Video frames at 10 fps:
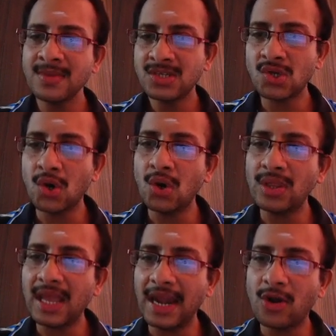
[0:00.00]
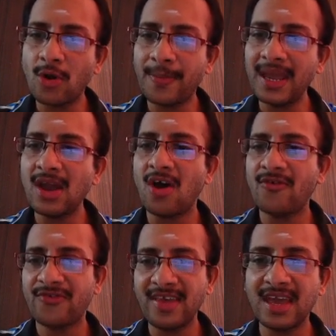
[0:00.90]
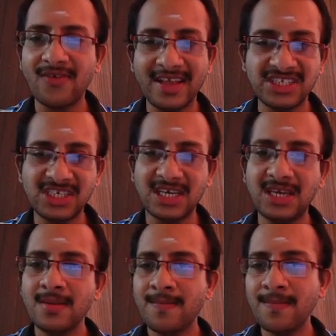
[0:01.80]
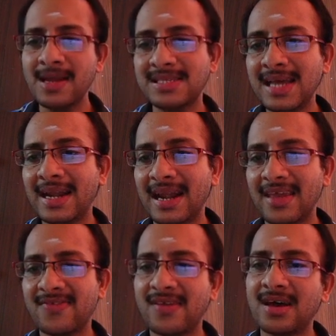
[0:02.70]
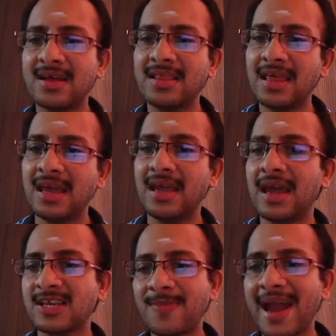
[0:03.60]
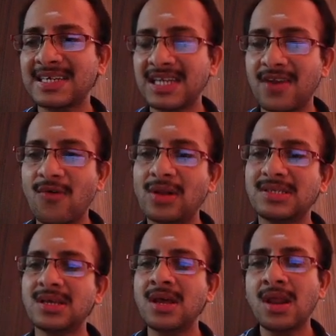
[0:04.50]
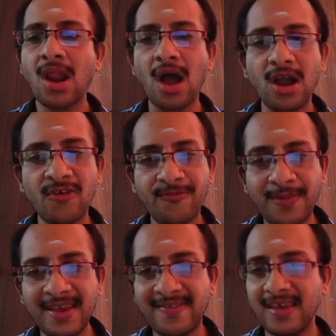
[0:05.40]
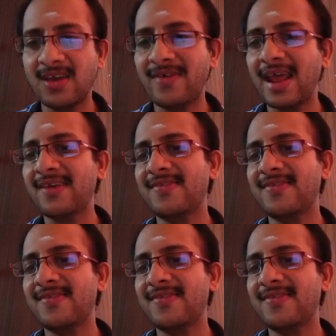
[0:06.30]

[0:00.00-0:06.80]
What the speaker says: So the entropy of C given G means that it is the expansion involves log of P C given X,